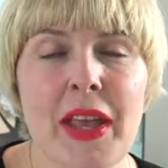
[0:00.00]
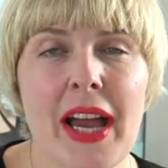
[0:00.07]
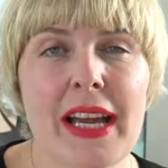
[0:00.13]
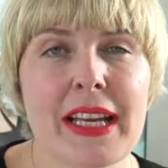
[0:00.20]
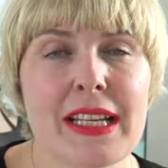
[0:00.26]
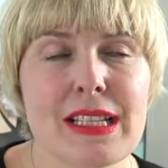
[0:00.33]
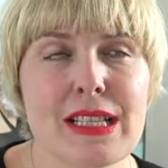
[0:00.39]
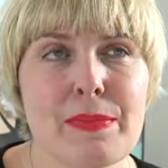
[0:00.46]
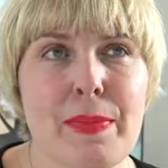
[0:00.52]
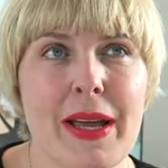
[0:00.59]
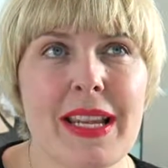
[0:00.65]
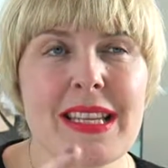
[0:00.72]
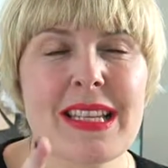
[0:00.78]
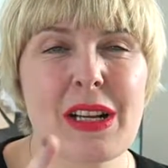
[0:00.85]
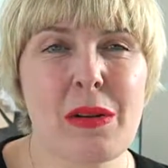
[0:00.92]
I can
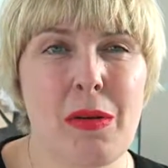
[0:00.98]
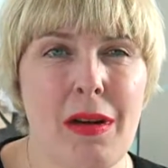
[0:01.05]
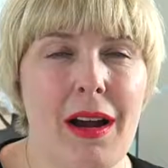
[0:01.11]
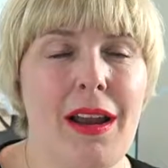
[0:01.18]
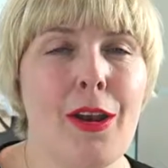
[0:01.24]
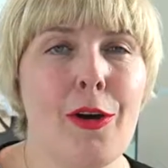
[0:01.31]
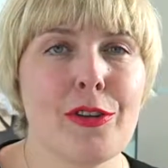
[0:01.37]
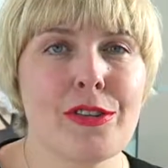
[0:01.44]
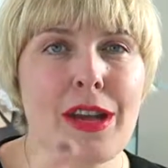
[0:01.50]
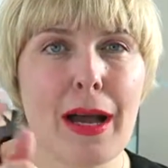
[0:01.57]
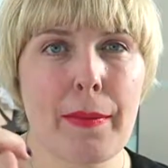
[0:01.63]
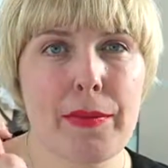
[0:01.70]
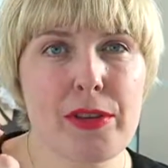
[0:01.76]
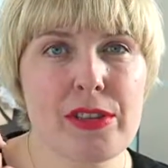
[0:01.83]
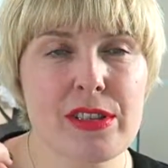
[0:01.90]
spend quite a lot of
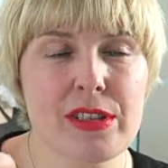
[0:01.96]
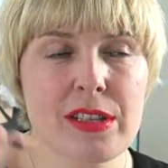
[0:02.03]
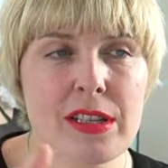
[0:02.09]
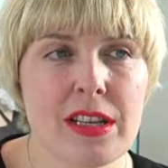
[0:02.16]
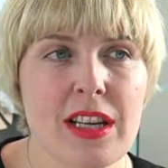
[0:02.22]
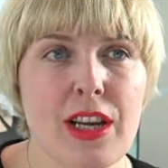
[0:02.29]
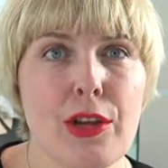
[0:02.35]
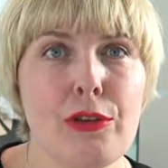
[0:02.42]
time just